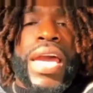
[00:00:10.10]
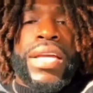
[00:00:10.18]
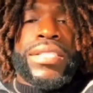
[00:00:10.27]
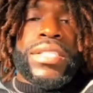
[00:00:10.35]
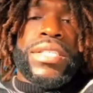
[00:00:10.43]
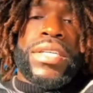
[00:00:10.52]

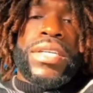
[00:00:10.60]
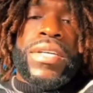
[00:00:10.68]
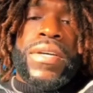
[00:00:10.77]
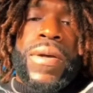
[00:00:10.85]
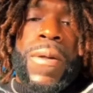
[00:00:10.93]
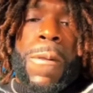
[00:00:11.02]
things,
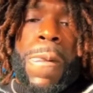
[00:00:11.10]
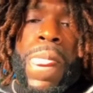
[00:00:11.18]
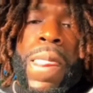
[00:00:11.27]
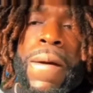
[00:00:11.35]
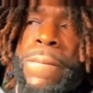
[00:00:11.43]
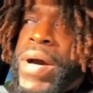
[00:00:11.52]

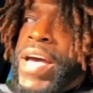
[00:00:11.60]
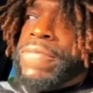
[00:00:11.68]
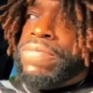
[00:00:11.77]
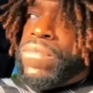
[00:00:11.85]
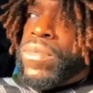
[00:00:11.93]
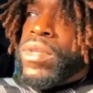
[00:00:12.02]

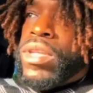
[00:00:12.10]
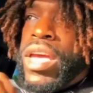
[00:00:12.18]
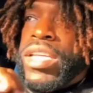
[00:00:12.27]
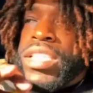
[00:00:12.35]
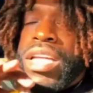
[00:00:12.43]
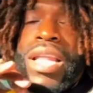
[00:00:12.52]
but
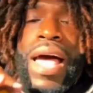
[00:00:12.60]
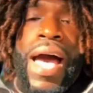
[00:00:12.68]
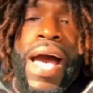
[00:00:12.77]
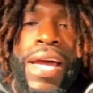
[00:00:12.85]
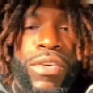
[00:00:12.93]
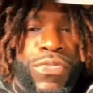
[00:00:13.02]
it's a
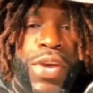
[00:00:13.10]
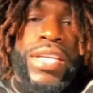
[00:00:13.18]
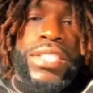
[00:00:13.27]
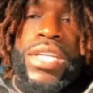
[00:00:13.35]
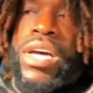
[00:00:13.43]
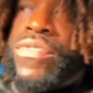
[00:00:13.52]
lot of
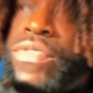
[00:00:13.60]
fake